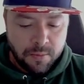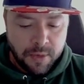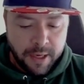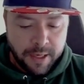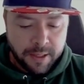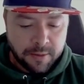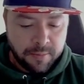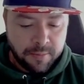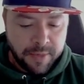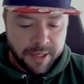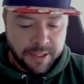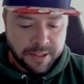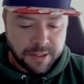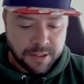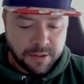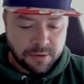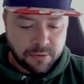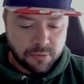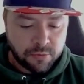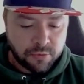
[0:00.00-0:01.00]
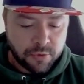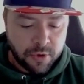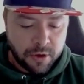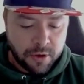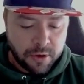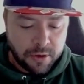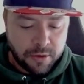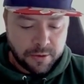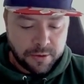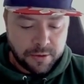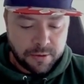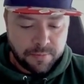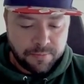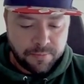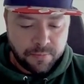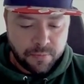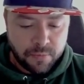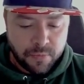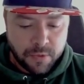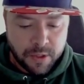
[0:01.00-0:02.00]
Black Mage's Rod,
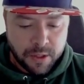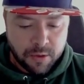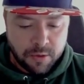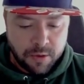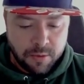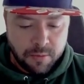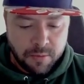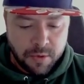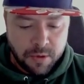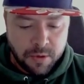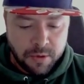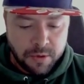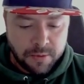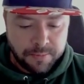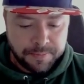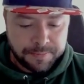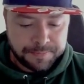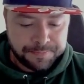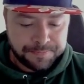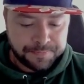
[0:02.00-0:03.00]
equipment.